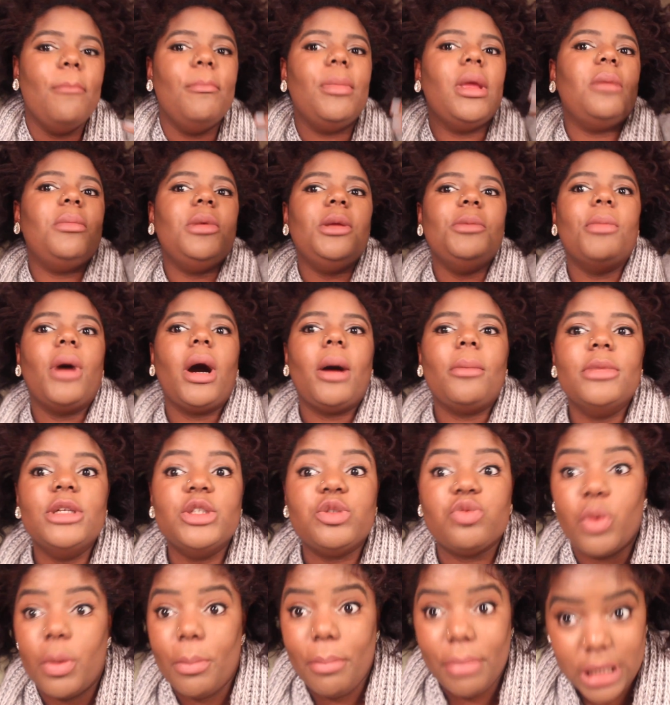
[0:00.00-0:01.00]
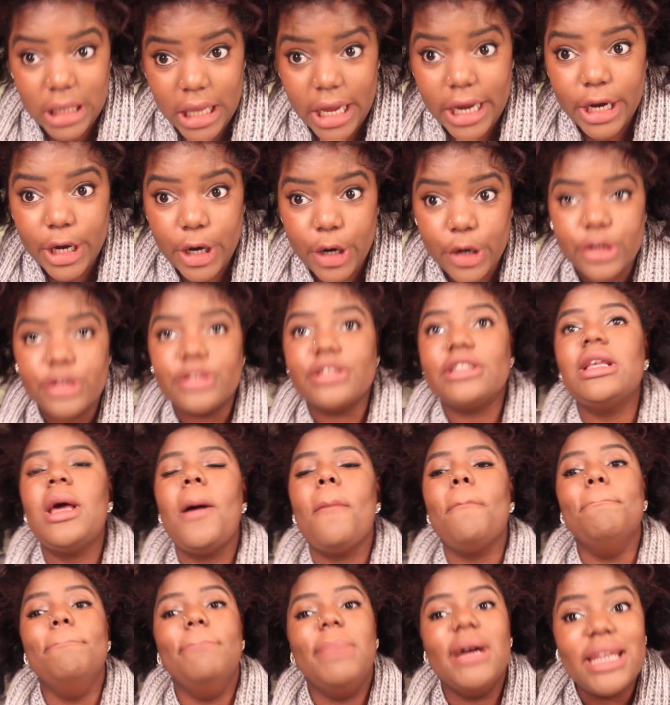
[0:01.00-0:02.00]
baby mamas with black girls,
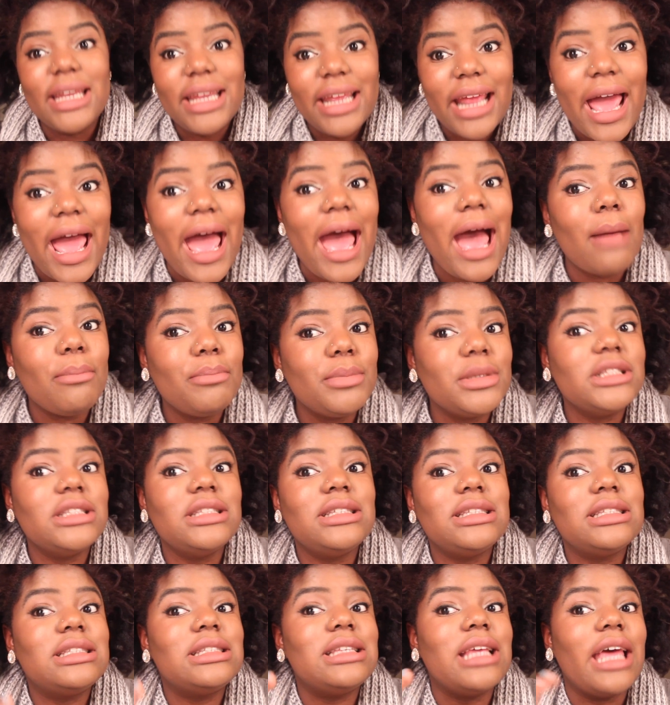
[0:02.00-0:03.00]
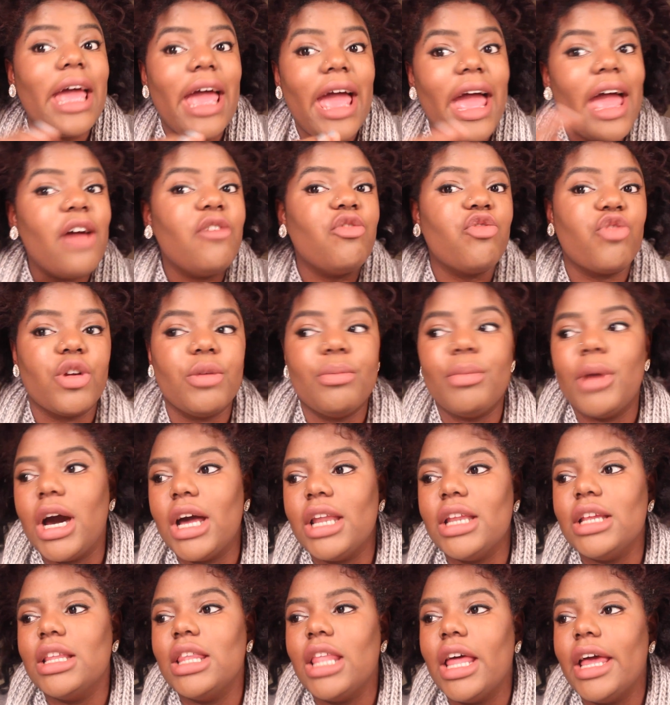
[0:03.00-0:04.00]
but it happens to
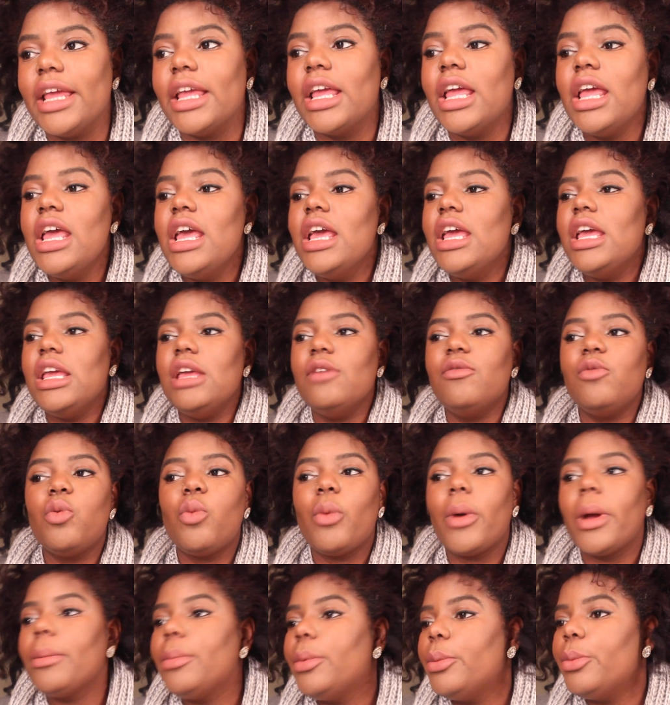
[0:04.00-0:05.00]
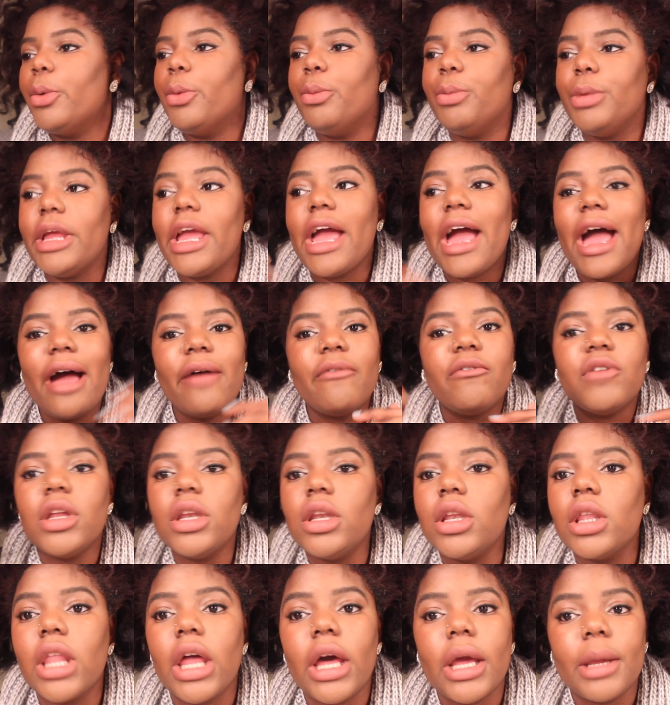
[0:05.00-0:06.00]
everybody. Like even white people be
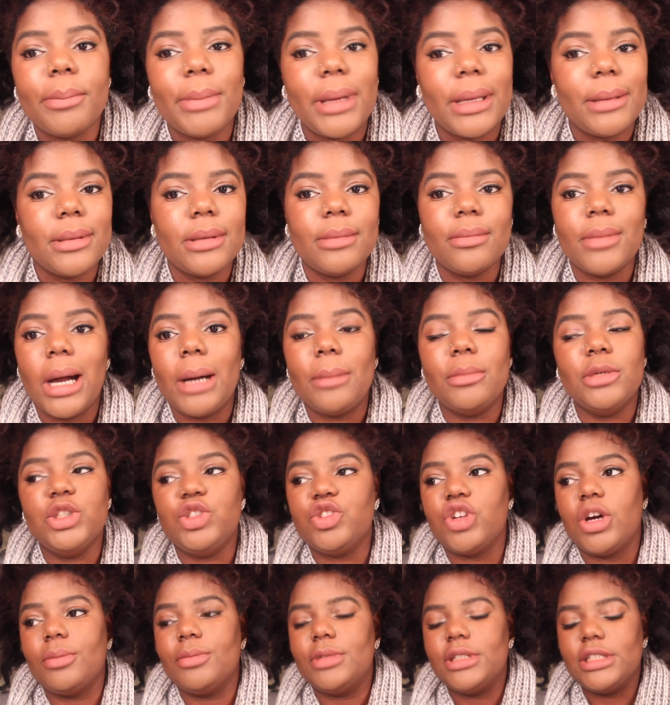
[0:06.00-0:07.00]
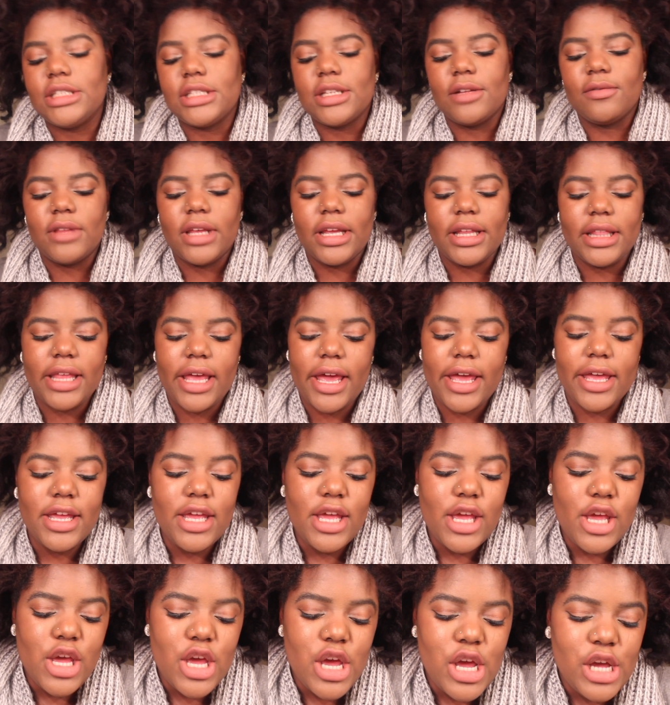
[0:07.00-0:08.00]
having like baby mama drama and stuff like that.
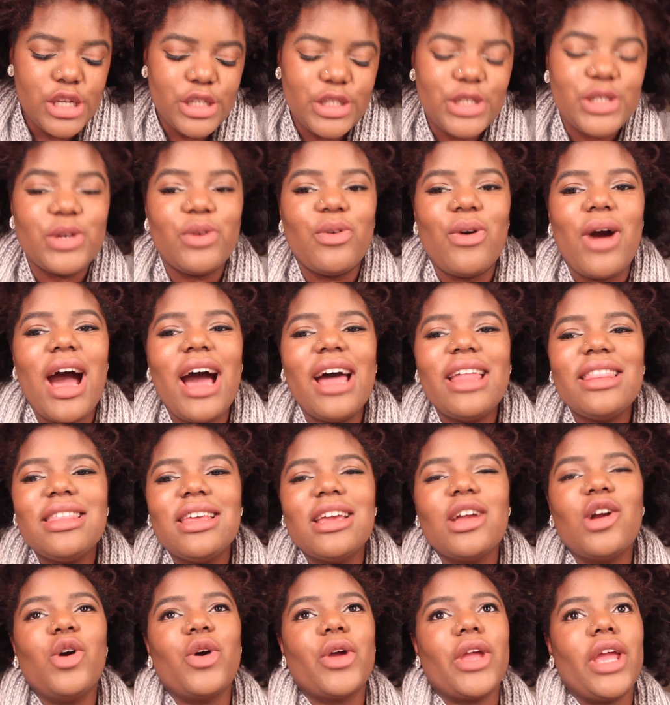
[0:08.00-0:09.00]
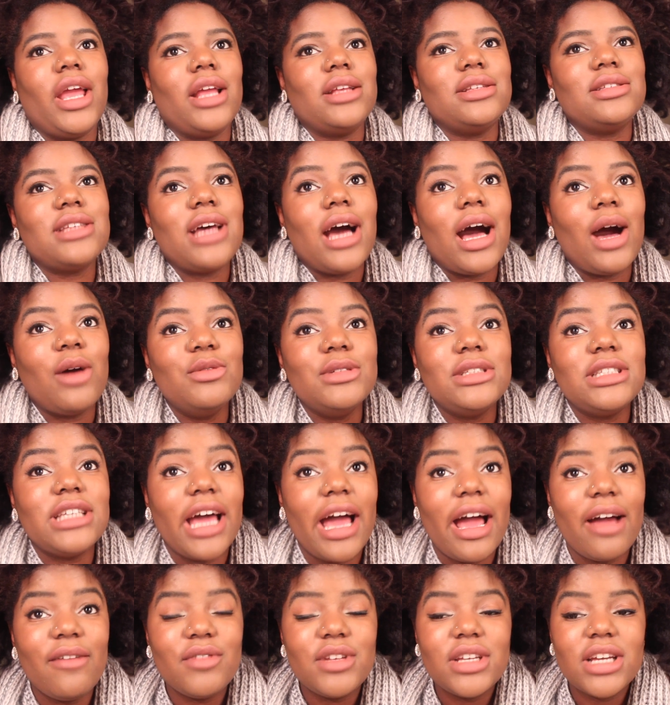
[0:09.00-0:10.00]
So I think, okay, so I was
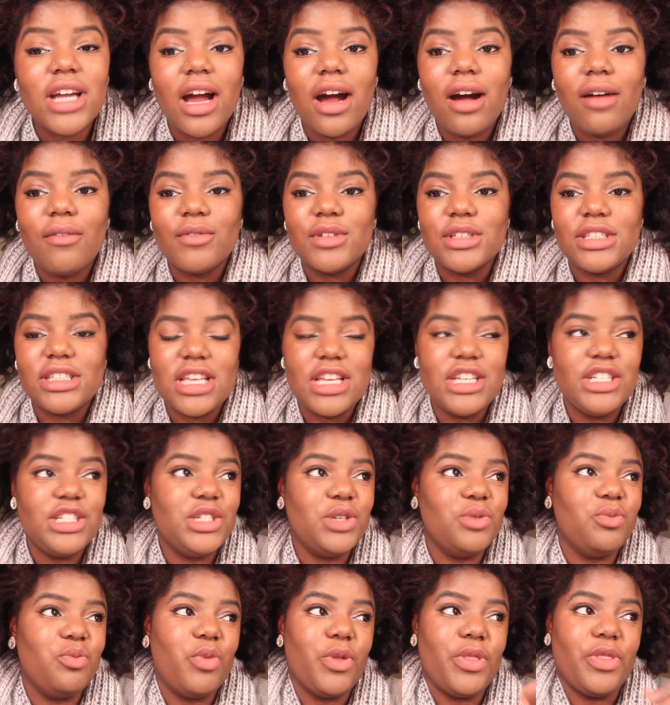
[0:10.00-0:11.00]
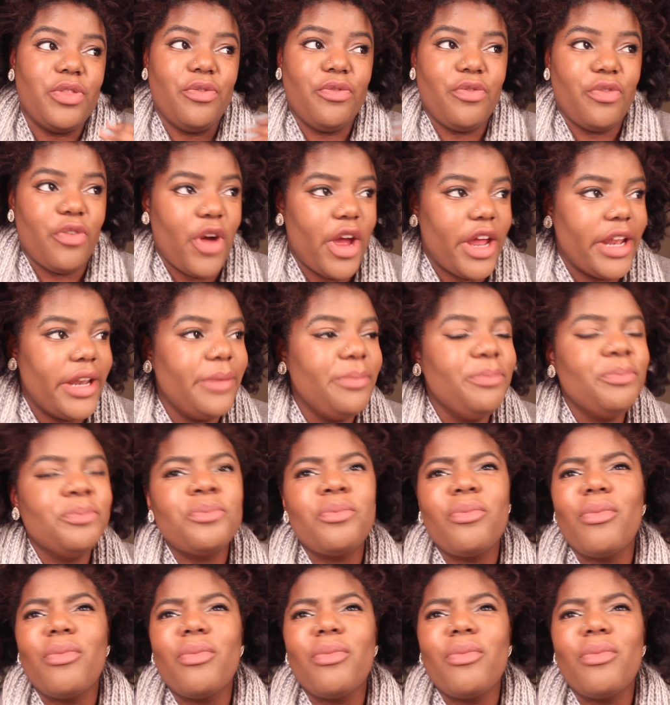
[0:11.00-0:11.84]
having a conversation with a friend,